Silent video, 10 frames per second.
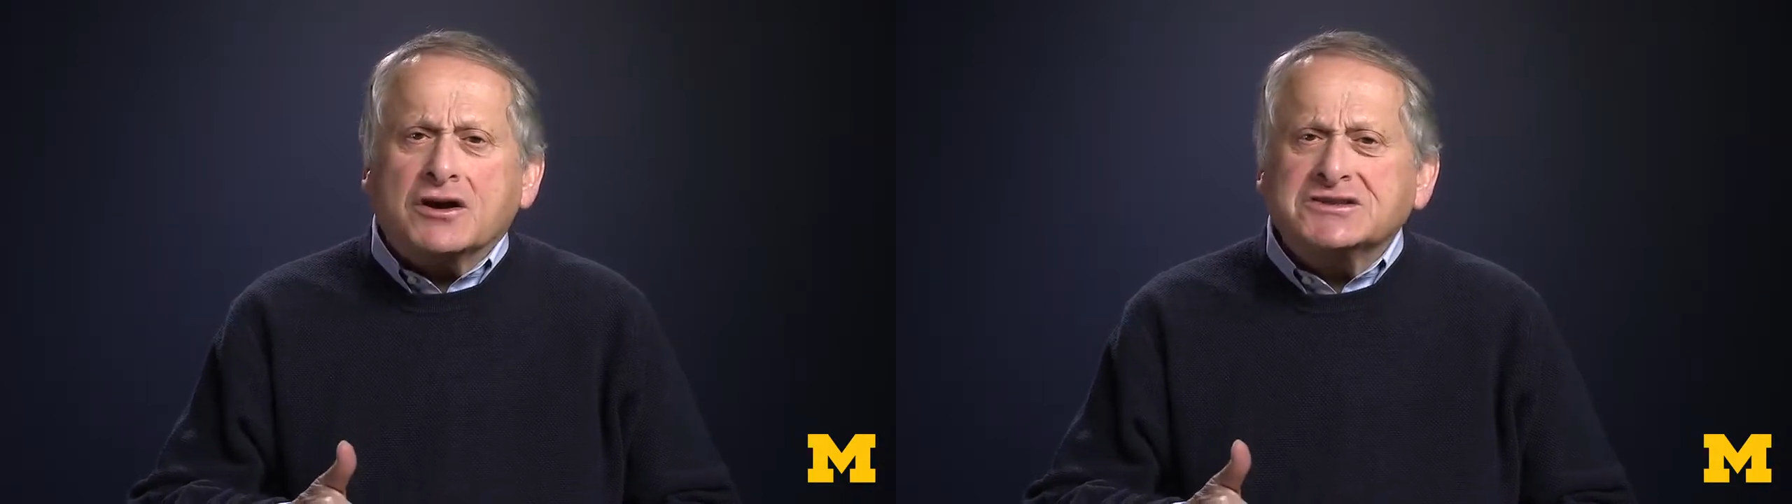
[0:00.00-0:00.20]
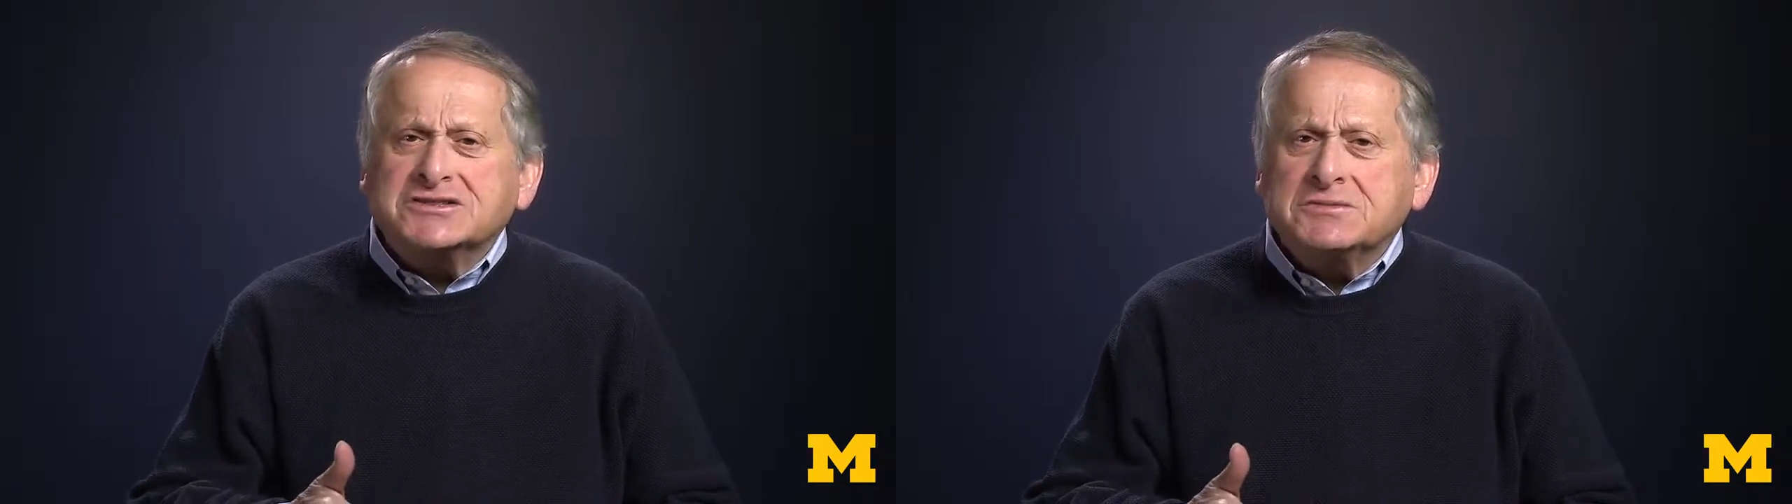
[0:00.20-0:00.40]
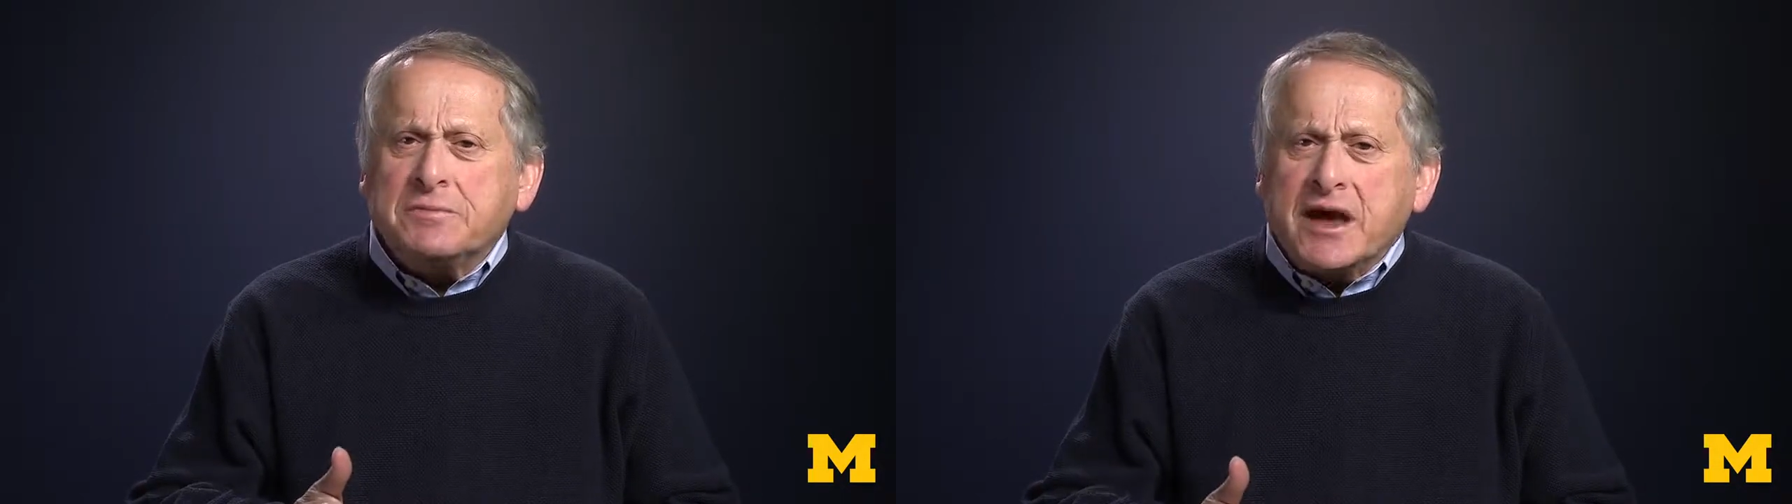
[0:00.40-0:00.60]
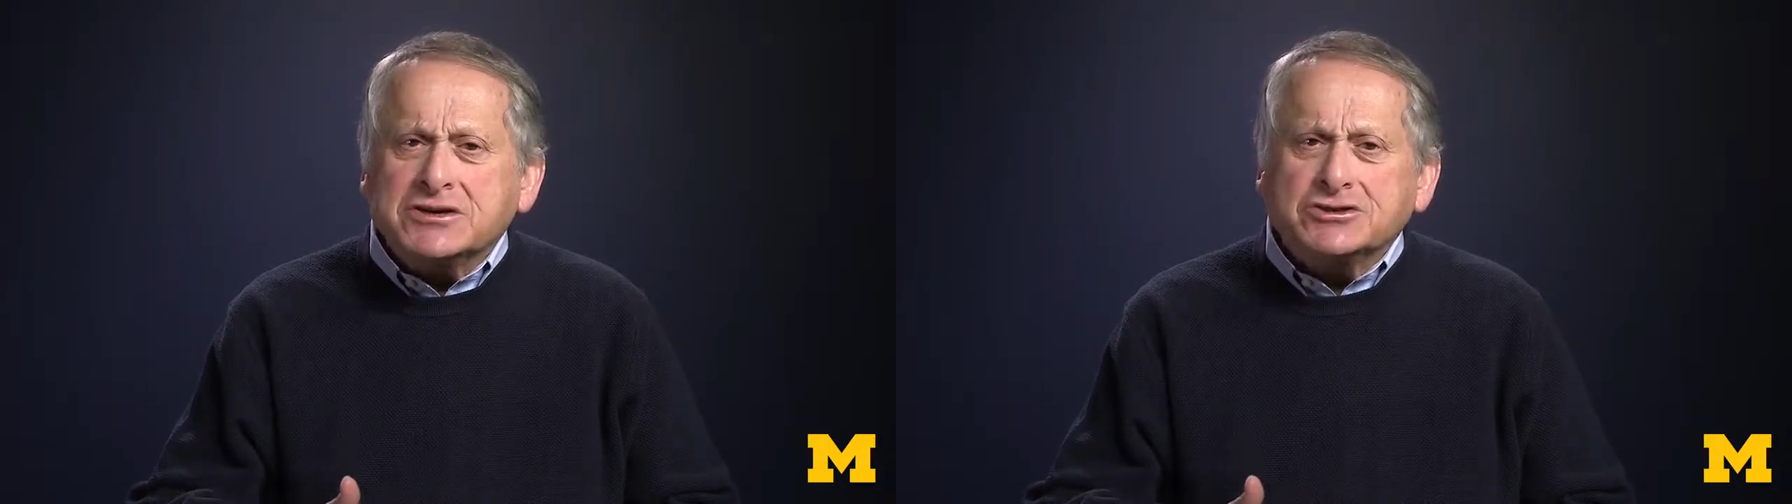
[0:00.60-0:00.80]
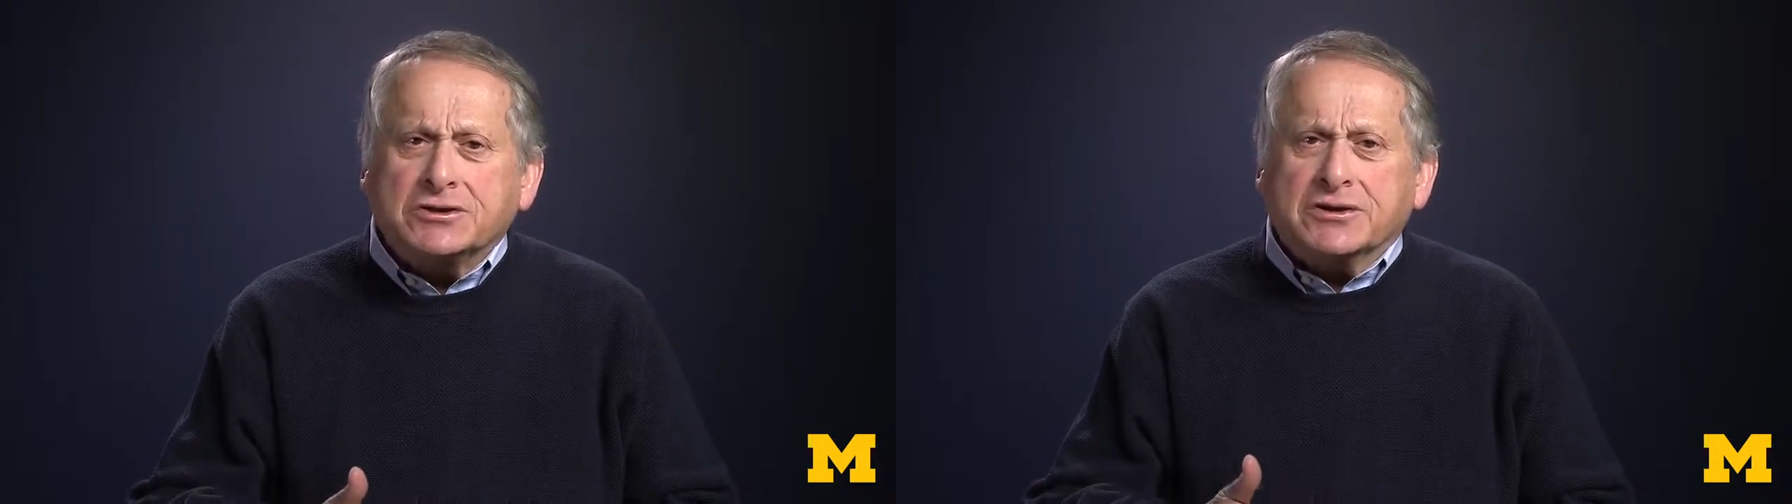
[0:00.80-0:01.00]

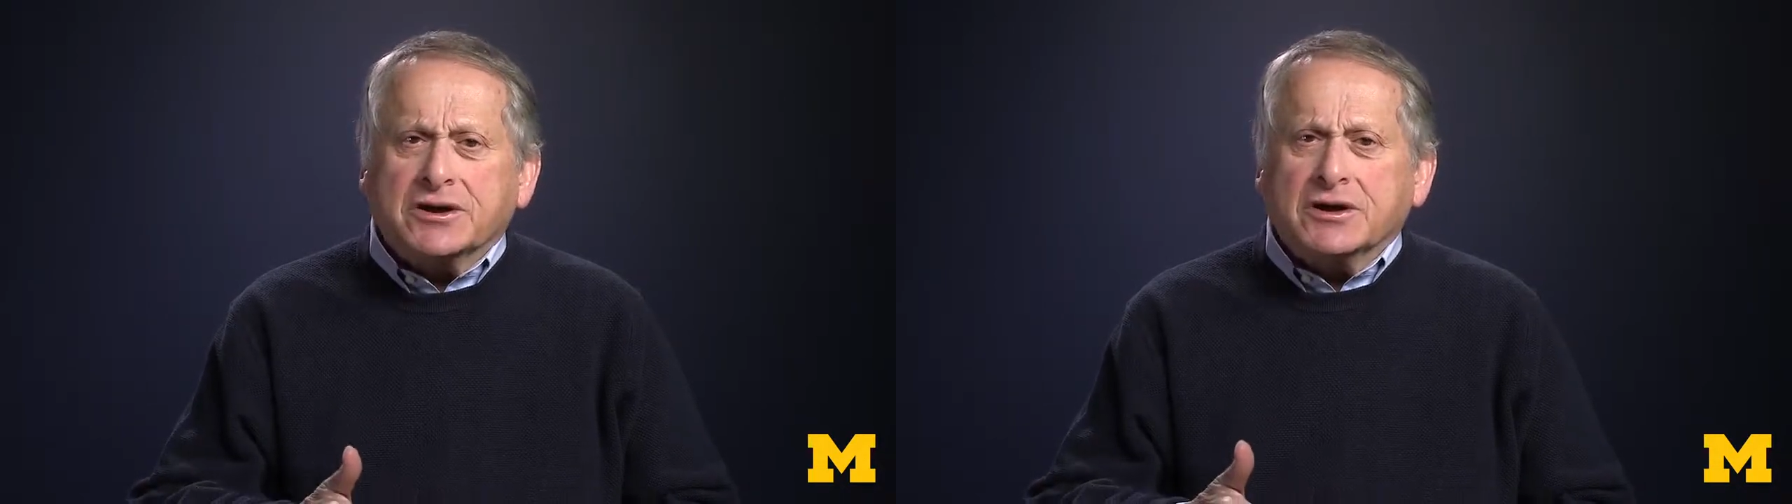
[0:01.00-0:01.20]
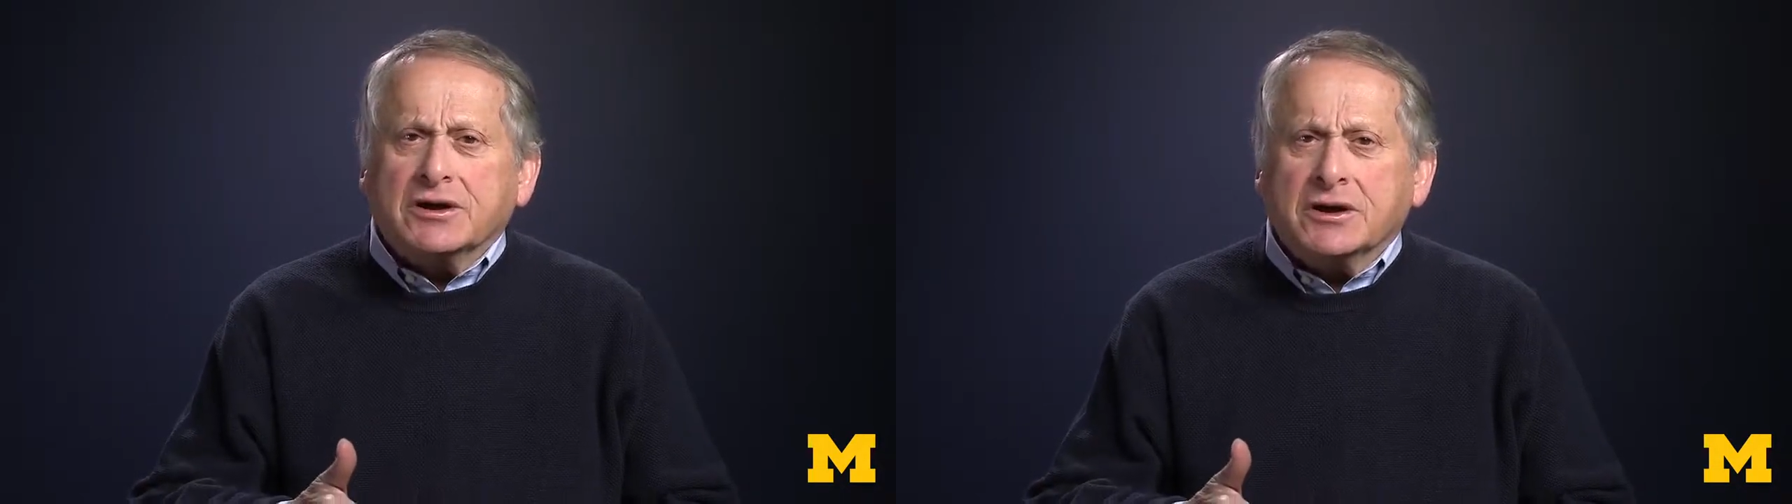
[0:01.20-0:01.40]
especially